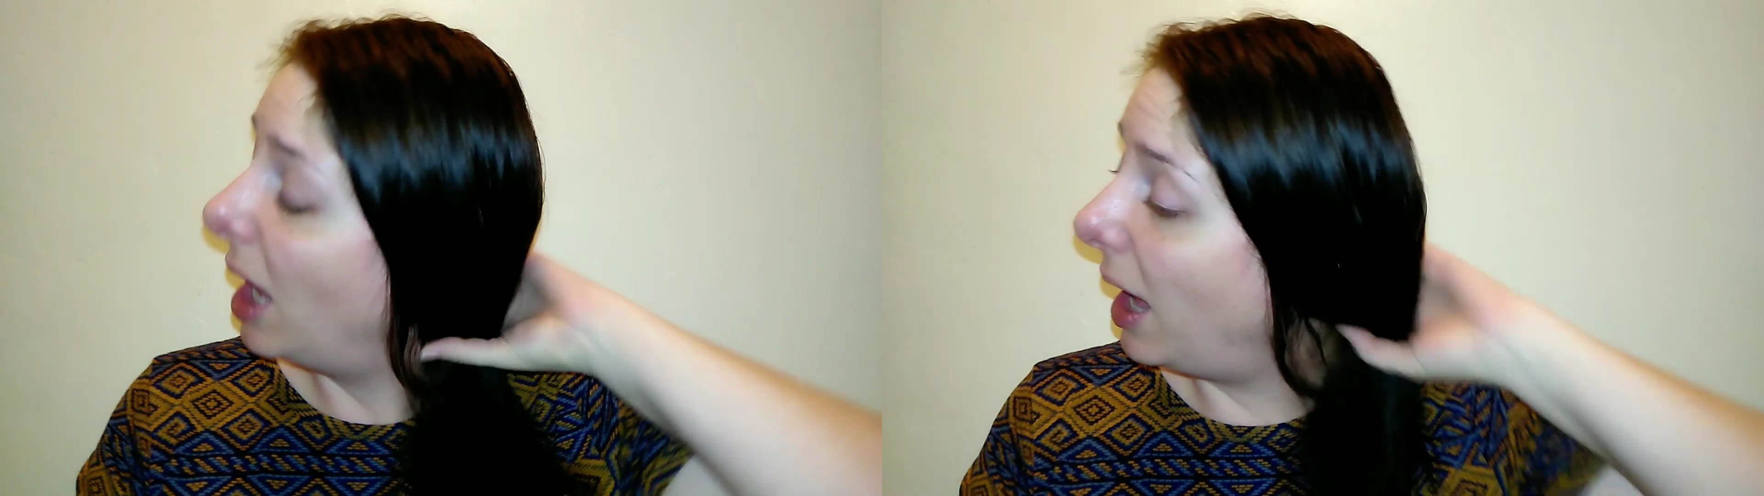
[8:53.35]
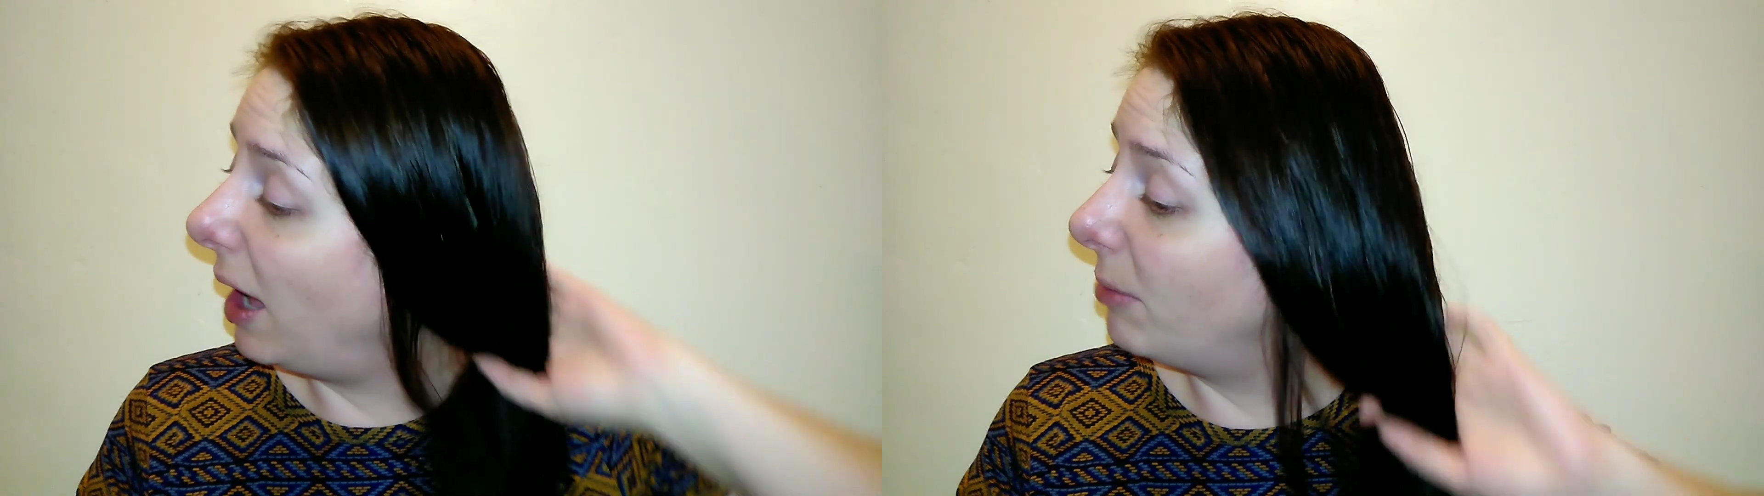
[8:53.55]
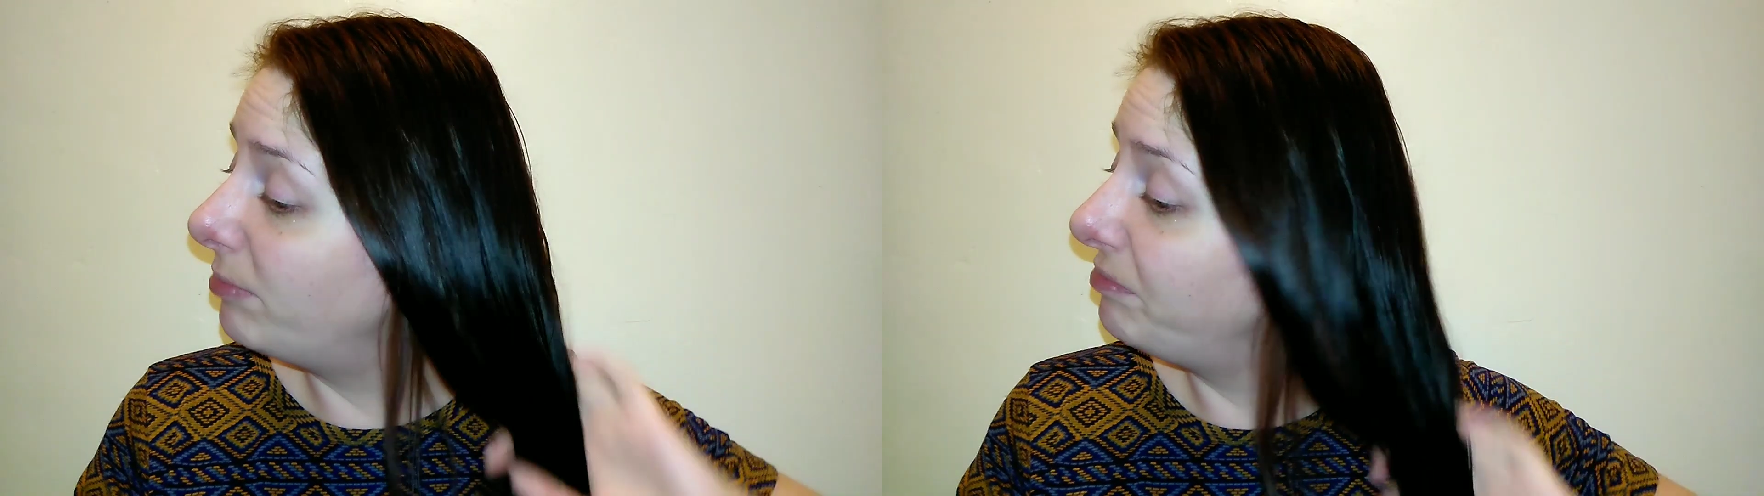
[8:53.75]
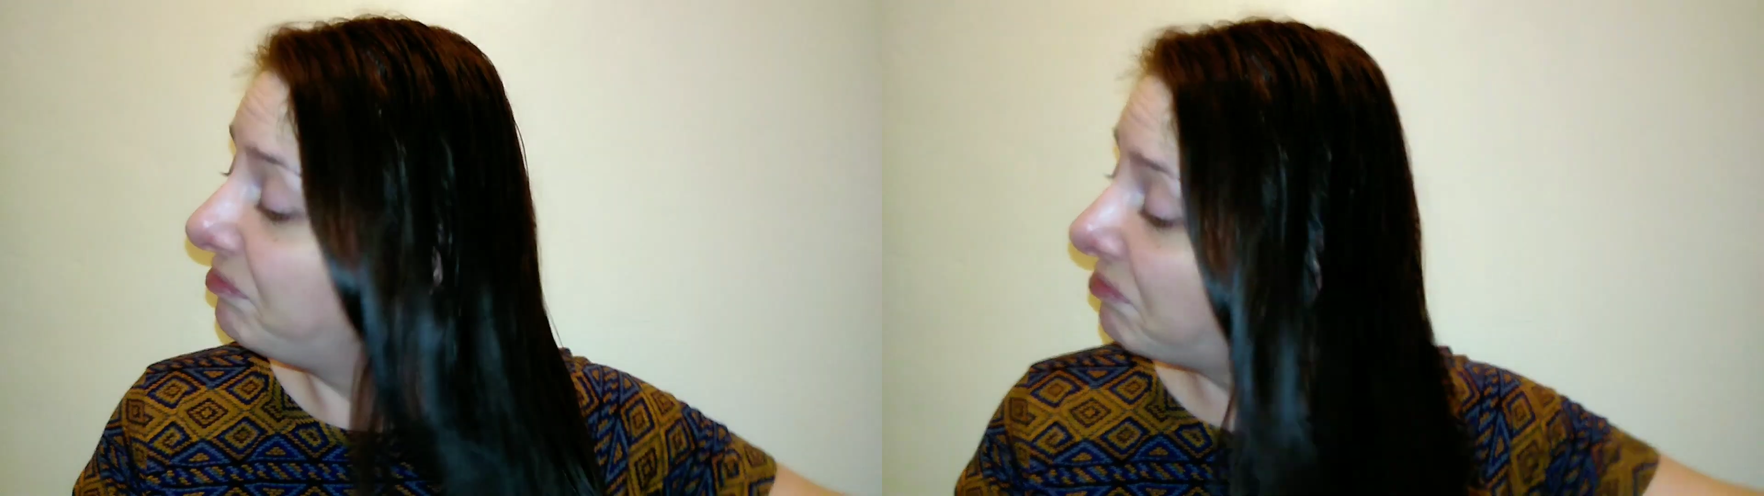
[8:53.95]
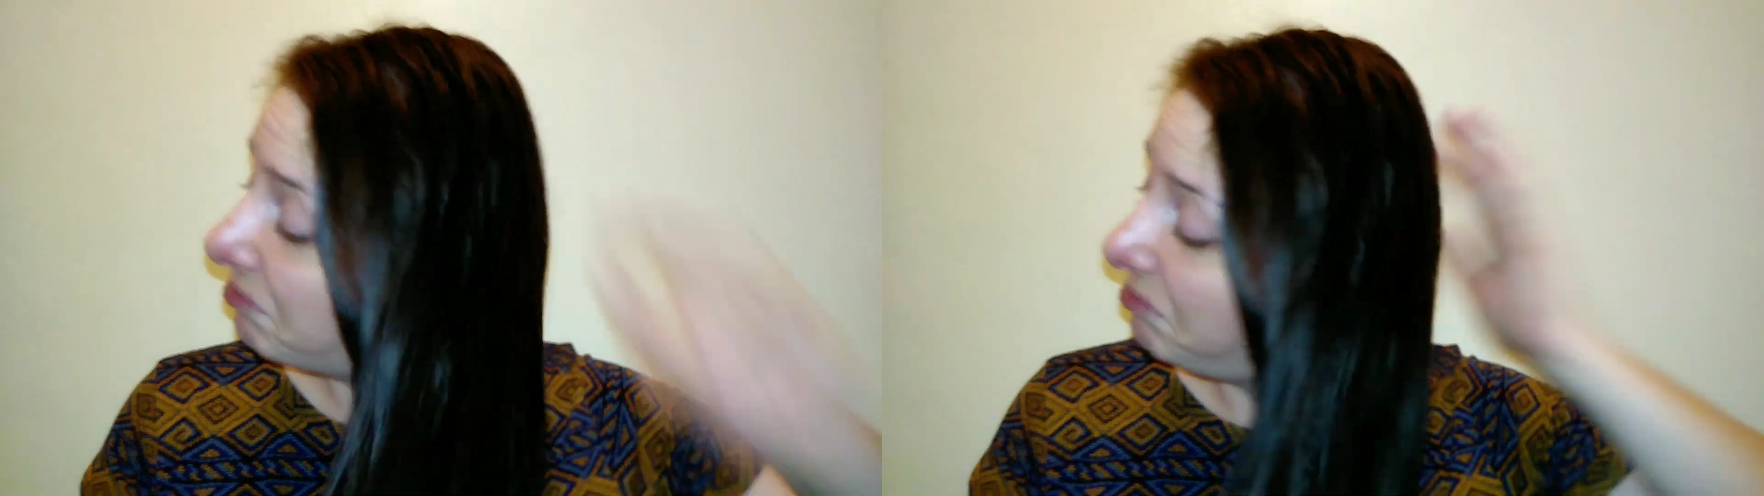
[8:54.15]
Um,
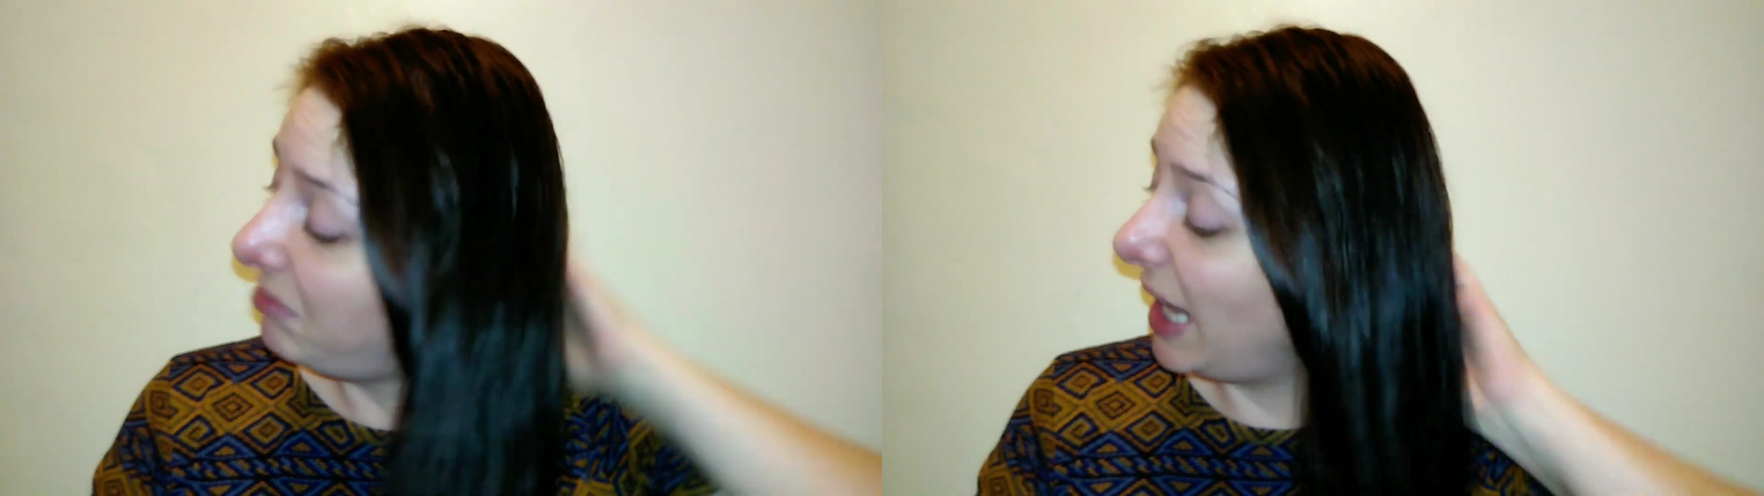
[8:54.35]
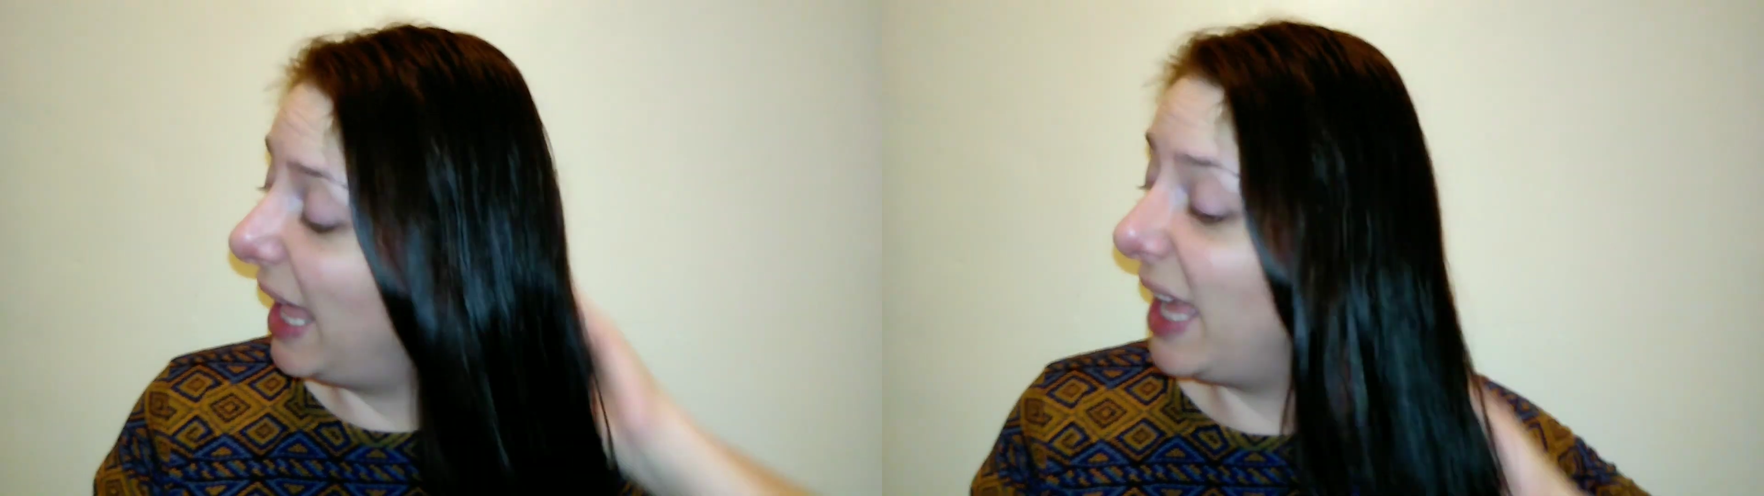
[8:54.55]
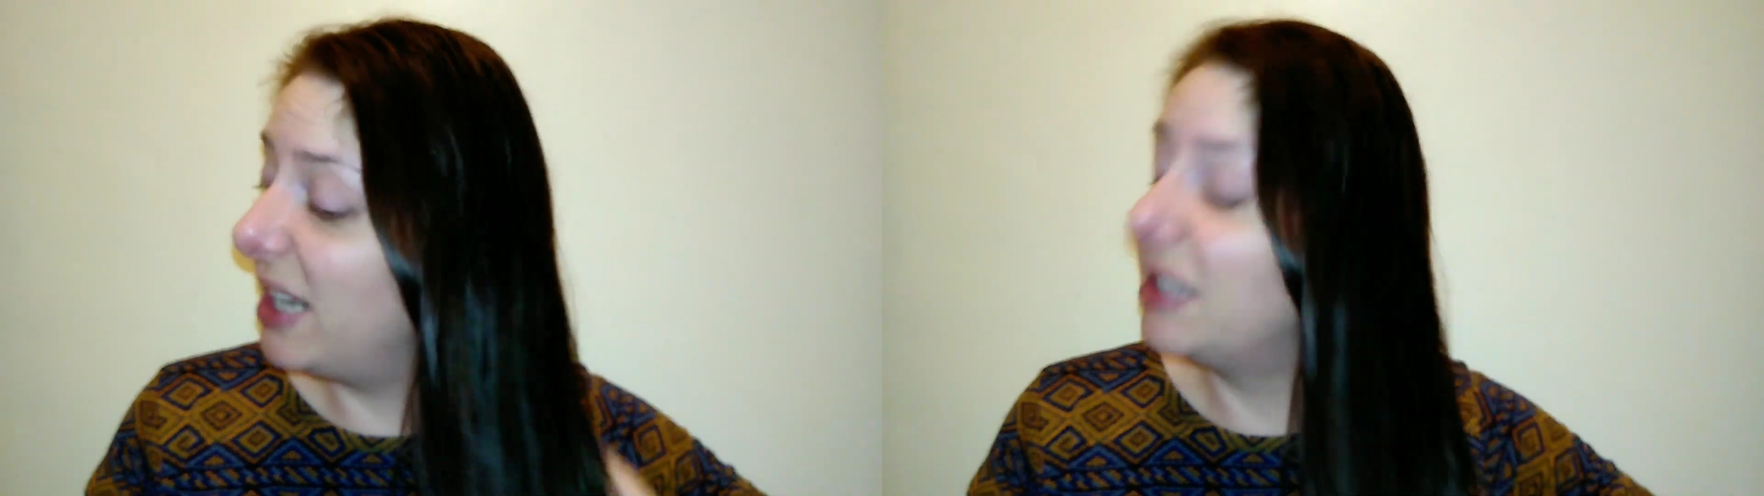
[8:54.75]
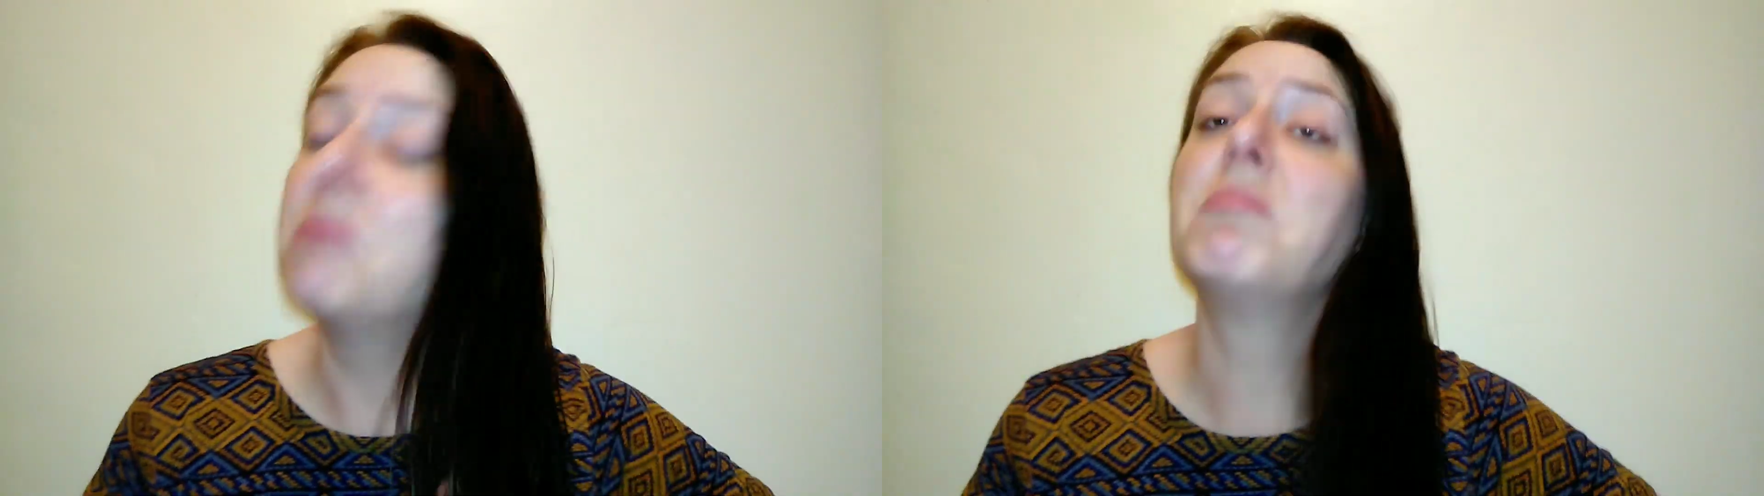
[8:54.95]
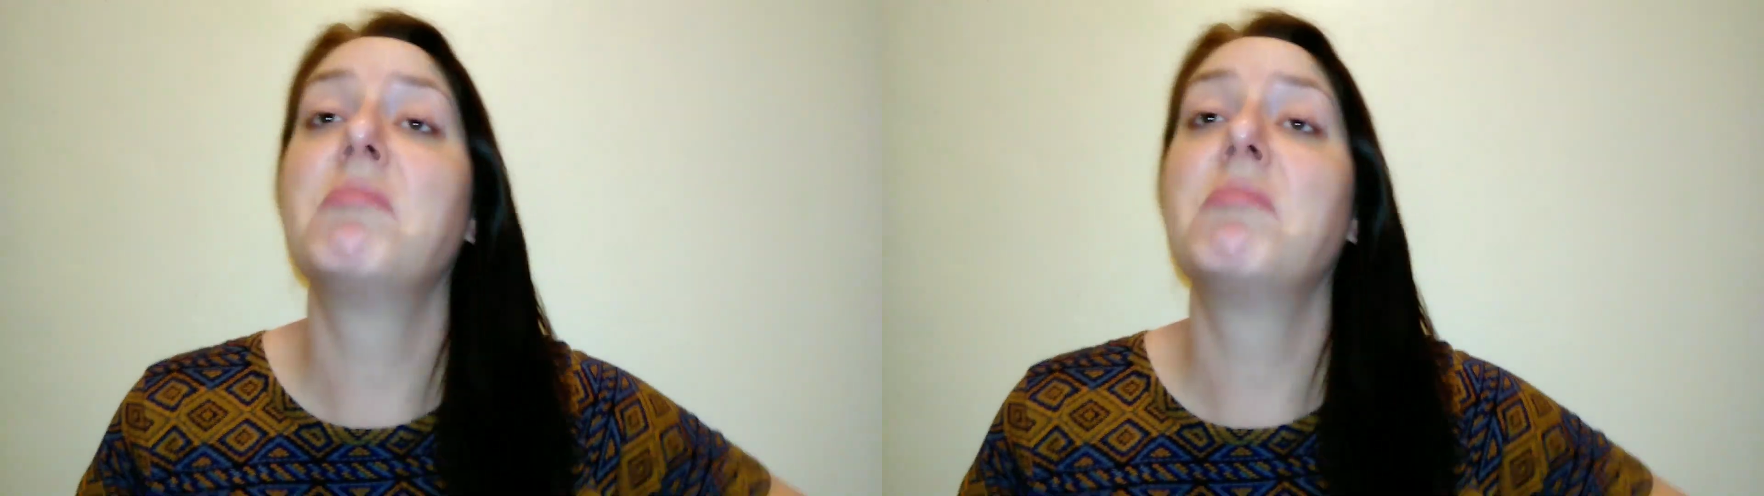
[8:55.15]
and